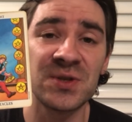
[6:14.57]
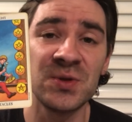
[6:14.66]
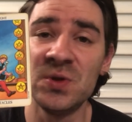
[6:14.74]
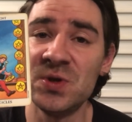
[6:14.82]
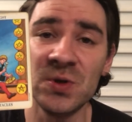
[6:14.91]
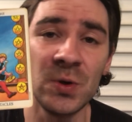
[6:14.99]

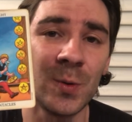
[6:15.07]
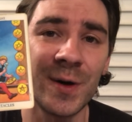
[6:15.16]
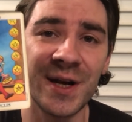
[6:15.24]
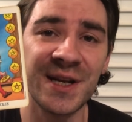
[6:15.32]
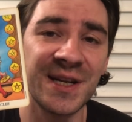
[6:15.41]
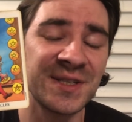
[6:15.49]
to do
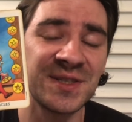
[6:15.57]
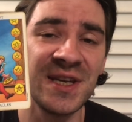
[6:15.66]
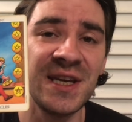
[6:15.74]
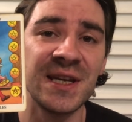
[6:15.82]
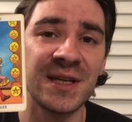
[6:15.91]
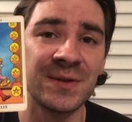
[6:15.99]
what it is
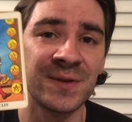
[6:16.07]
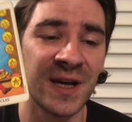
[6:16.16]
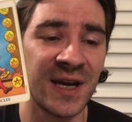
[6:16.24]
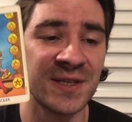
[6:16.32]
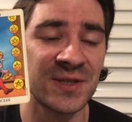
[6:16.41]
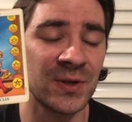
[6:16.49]
needed,
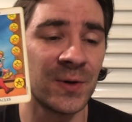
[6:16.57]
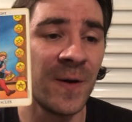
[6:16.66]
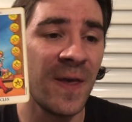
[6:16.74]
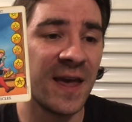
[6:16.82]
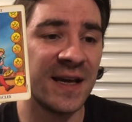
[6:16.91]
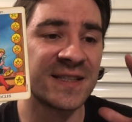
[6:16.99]
okay? So
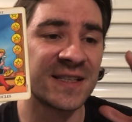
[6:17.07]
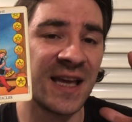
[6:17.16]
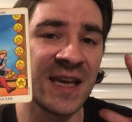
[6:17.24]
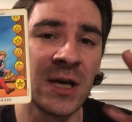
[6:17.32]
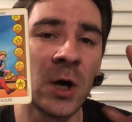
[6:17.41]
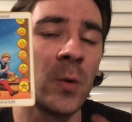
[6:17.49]
it's
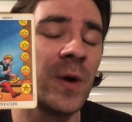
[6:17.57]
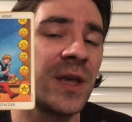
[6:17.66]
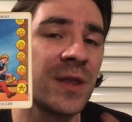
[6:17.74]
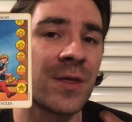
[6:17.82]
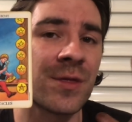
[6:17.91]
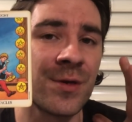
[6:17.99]
like
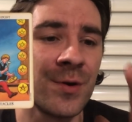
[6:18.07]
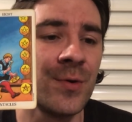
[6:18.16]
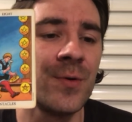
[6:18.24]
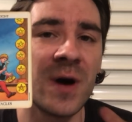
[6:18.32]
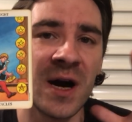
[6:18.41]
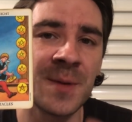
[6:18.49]
going
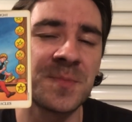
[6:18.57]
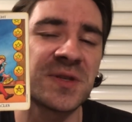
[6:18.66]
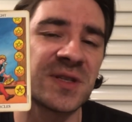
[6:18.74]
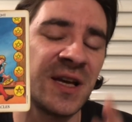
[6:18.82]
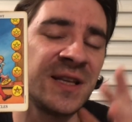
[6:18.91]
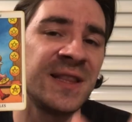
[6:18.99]
through
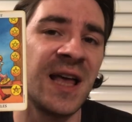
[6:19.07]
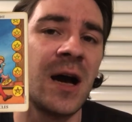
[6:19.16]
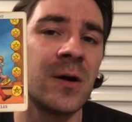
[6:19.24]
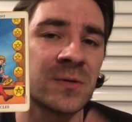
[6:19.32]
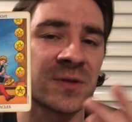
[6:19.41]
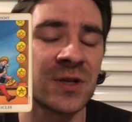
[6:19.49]
ups and
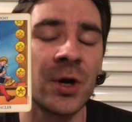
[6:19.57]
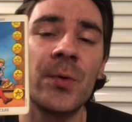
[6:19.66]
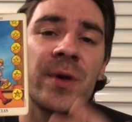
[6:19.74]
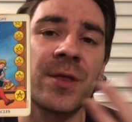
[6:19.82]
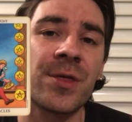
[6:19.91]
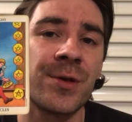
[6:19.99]
downs,
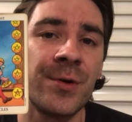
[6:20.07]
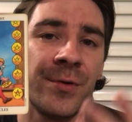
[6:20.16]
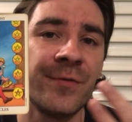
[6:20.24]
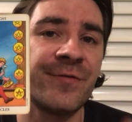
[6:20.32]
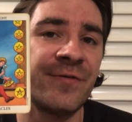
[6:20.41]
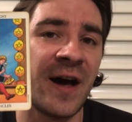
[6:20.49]
going
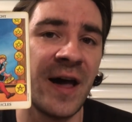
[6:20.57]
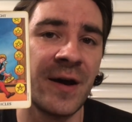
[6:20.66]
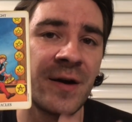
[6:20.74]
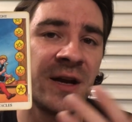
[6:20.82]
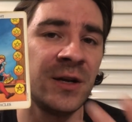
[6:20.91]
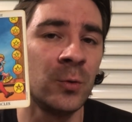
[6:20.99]
through
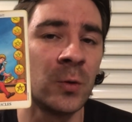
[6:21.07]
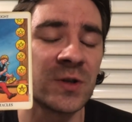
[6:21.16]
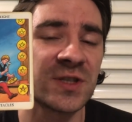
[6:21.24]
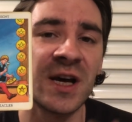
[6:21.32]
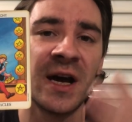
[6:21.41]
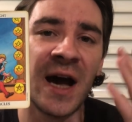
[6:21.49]
fire and
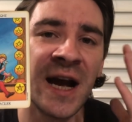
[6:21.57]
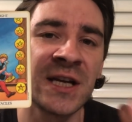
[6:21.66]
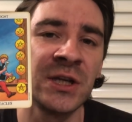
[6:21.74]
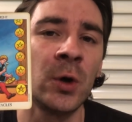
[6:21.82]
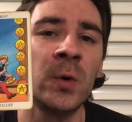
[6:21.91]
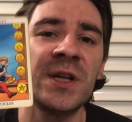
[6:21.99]
water,
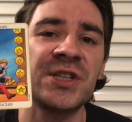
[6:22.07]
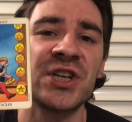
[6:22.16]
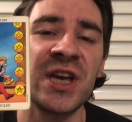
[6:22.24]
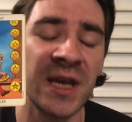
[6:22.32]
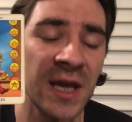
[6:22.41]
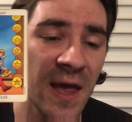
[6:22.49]

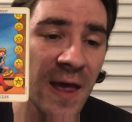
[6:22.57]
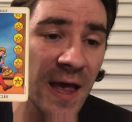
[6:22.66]
acknowledging